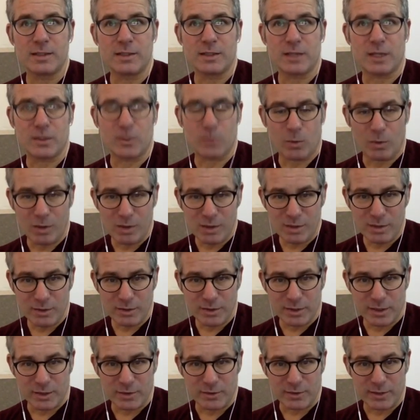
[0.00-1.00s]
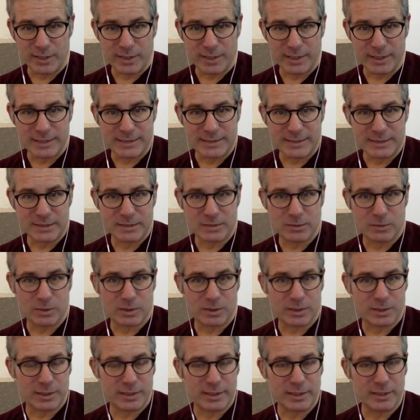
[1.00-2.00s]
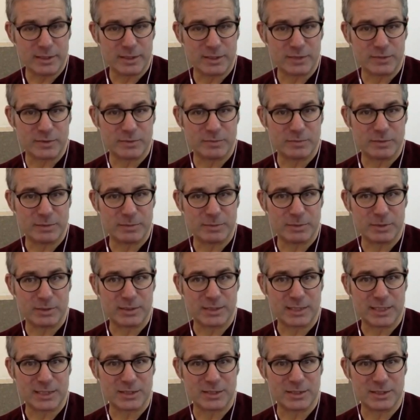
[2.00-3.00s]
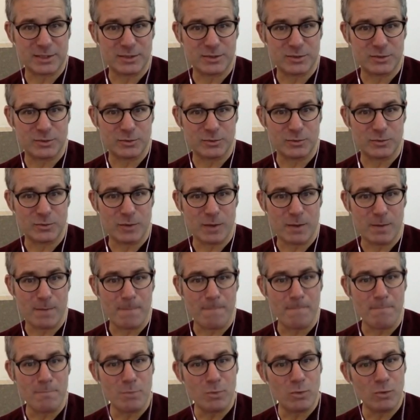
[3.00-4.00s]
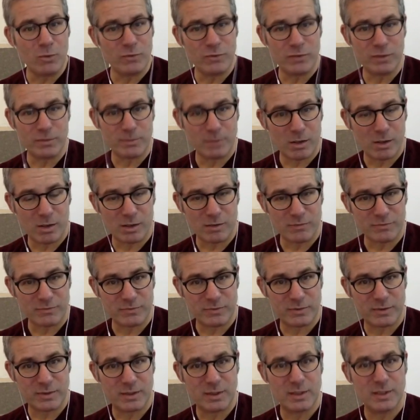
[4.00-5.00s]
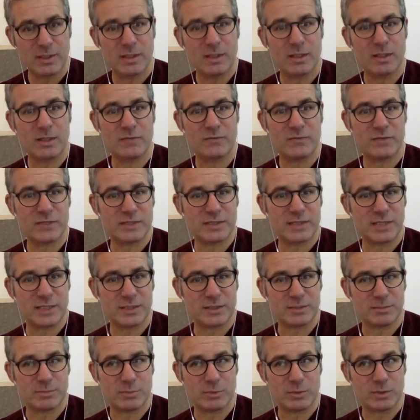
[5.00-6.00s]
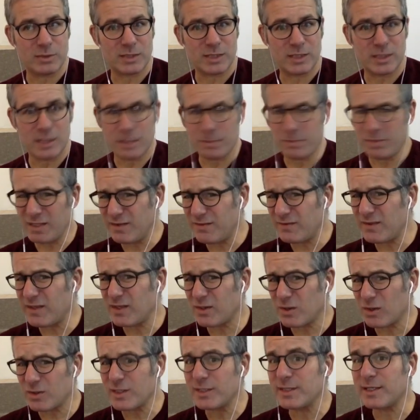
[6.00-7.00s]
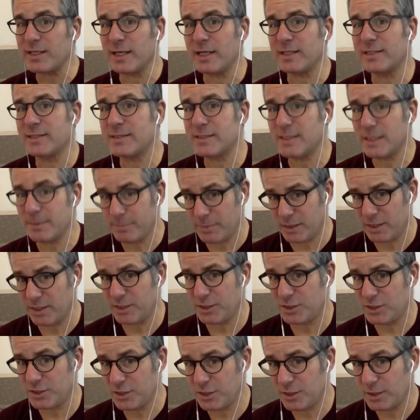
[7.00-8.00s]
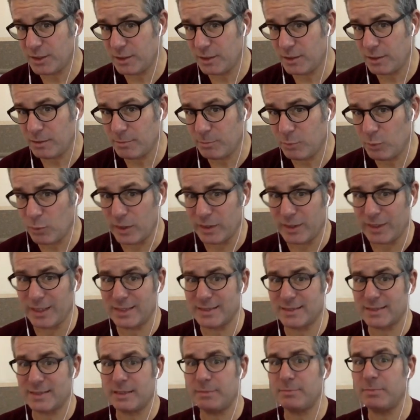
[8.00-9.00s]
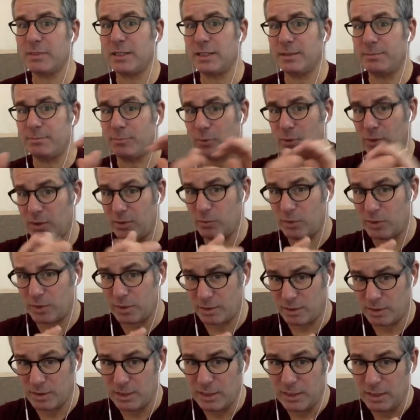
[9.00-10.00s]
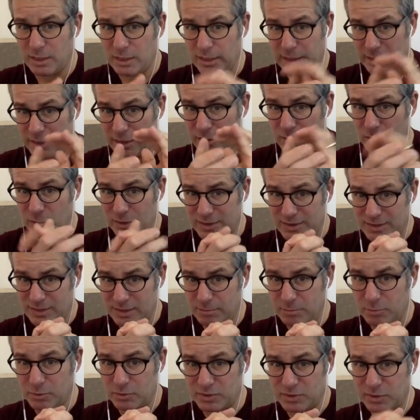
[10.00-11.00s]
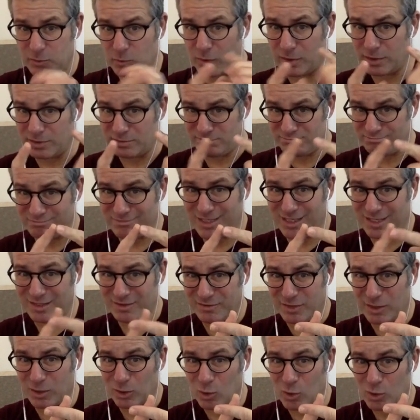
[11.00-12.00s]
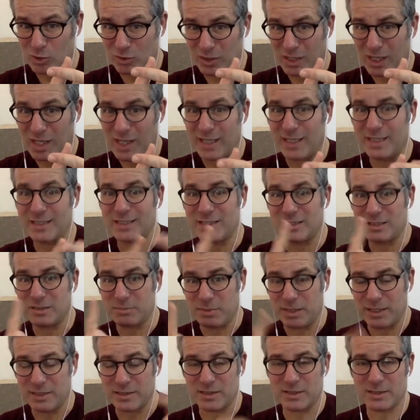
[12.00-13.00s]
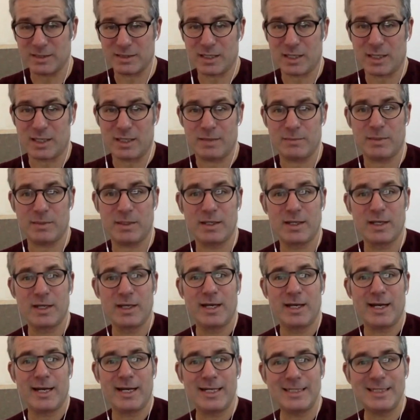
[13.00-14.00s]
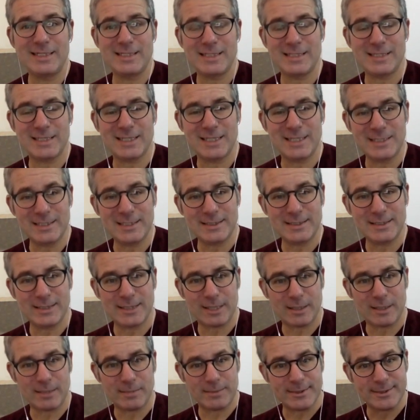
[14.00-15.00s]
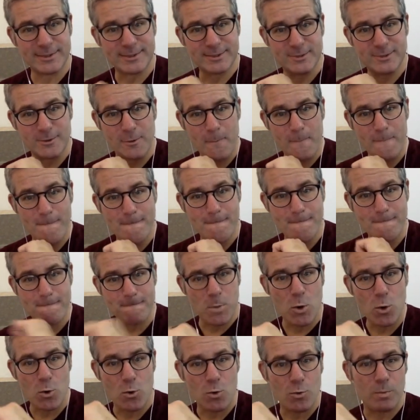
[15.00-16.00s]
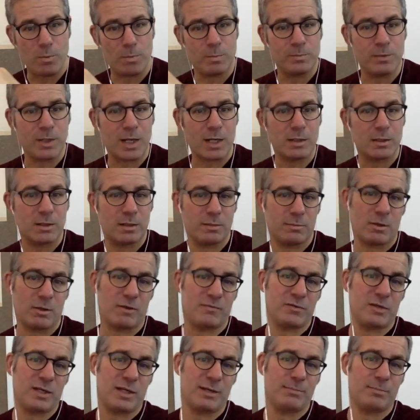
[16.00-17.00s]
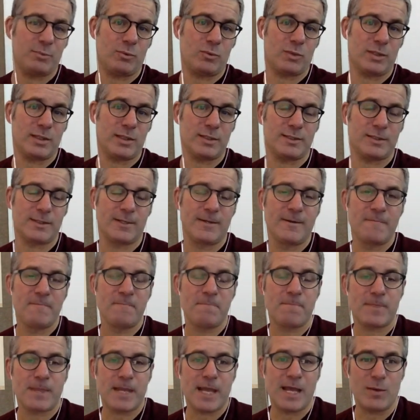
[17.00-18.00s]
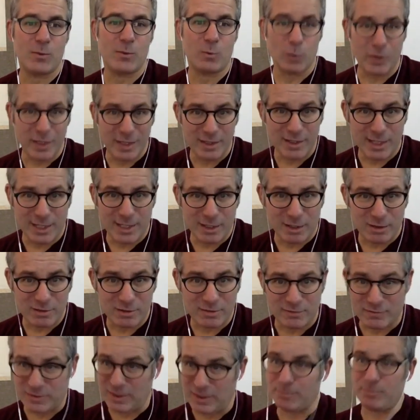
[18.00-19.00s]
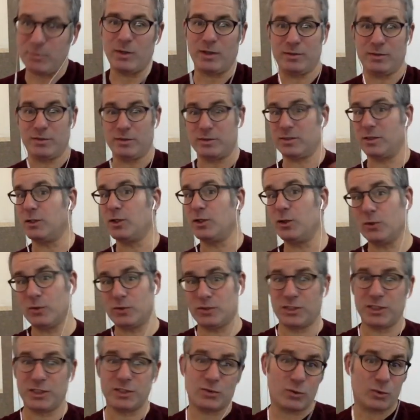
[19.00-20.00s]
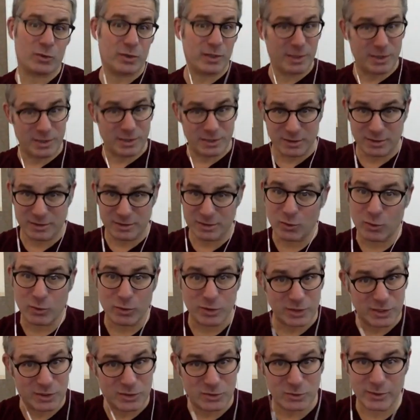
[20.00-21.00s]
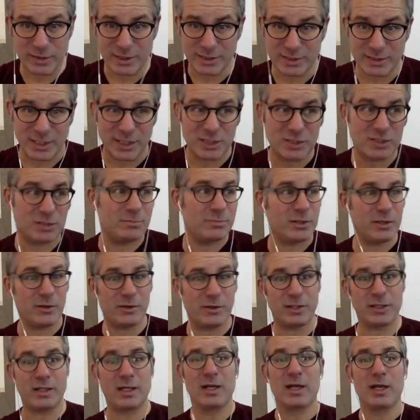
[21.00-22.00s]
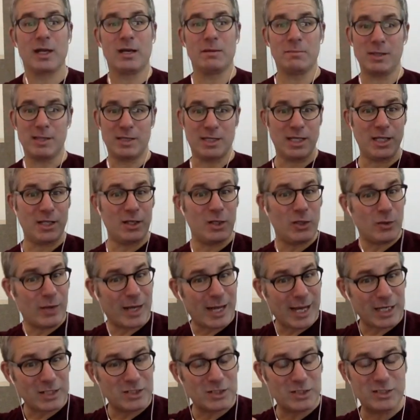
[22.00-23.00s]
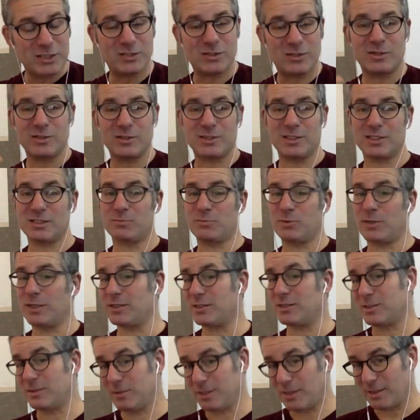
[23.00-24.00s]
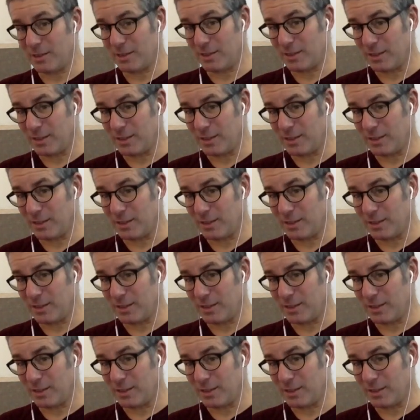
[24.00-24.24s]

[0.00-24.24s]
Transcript: Don Juan, on the other hand, he says the work that he does with people is actually to move them off their fixation point. I believe he called it the assemblage point, the assembly point, where the ego assembles in one kind of along lines in space and time. He says that his job was to, boom, knock them off that point. And when they knocked off that point, there's a huge disorientation period, but then you actually start to experience